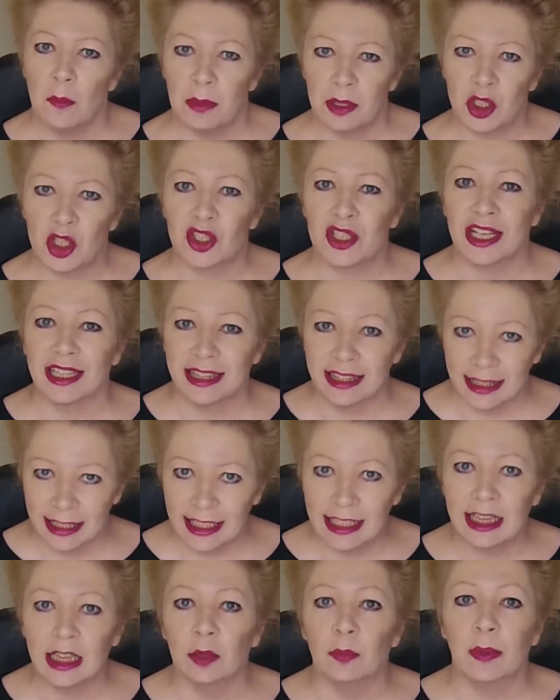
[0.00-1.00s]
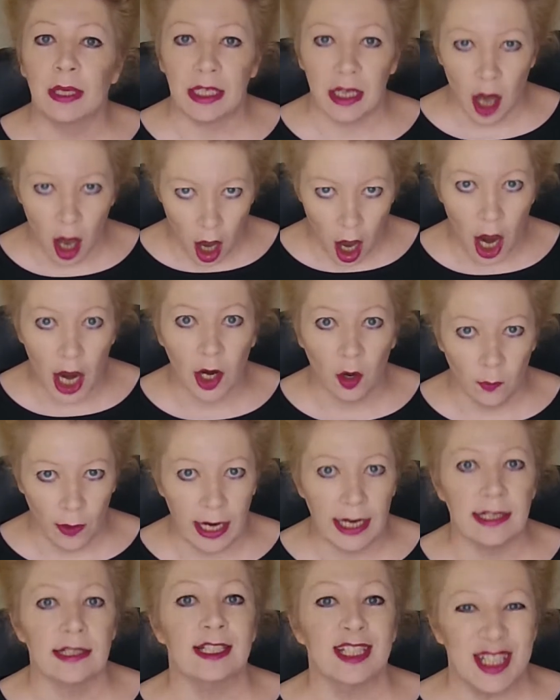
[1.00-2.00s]
but just a little bit higher
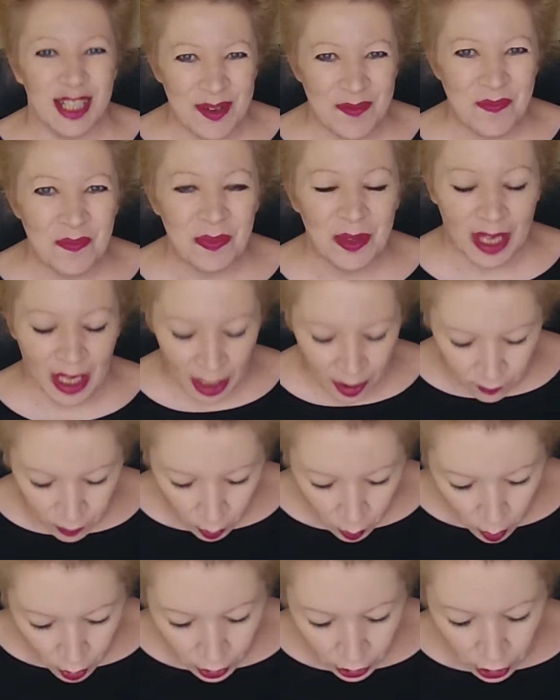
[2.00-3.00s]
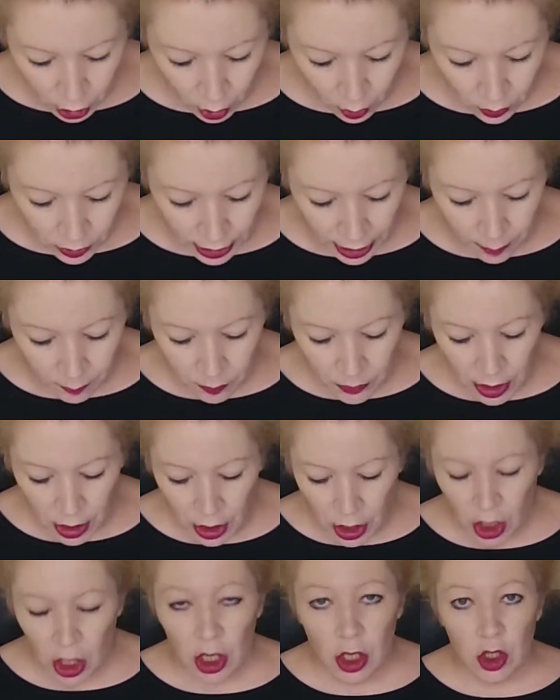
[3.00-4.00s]
end if you want to go there.
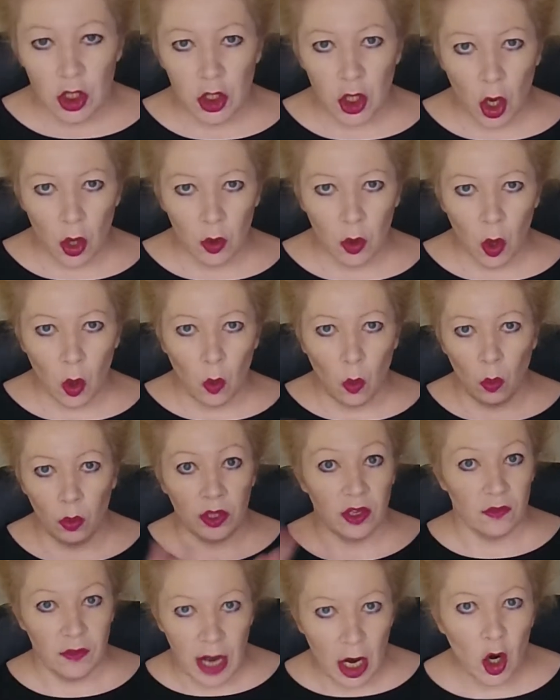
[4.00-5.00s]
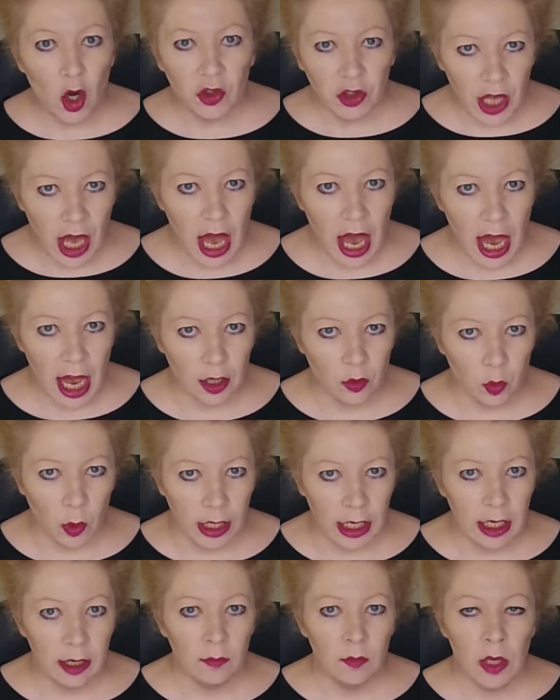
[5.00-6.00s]
So you've now got the
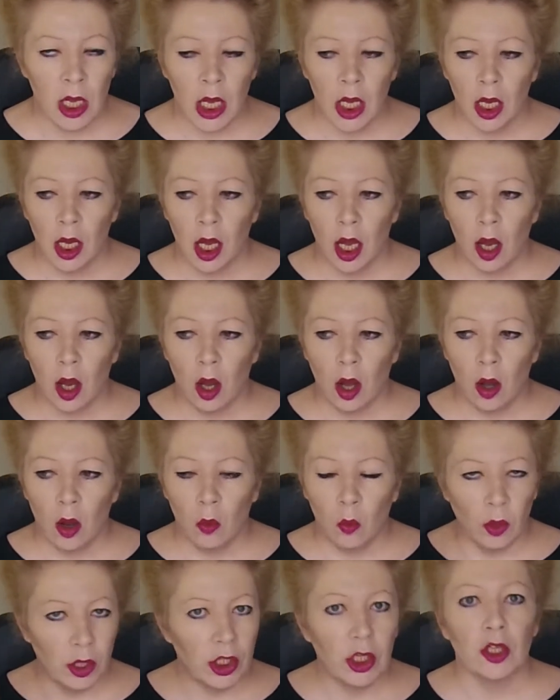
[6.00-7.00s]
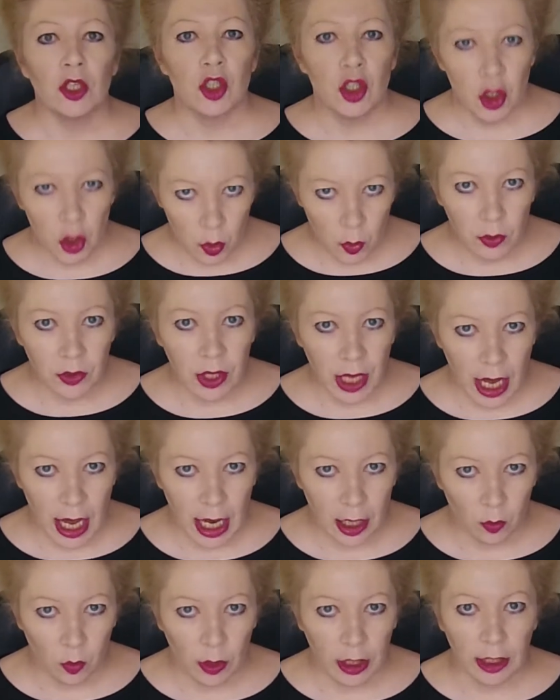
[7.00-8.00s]
hardware. What are you going to do with the
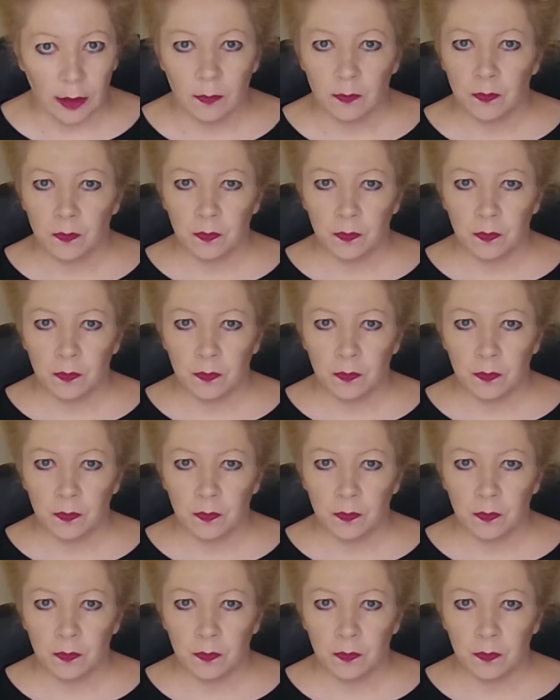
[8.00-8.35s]
hardware?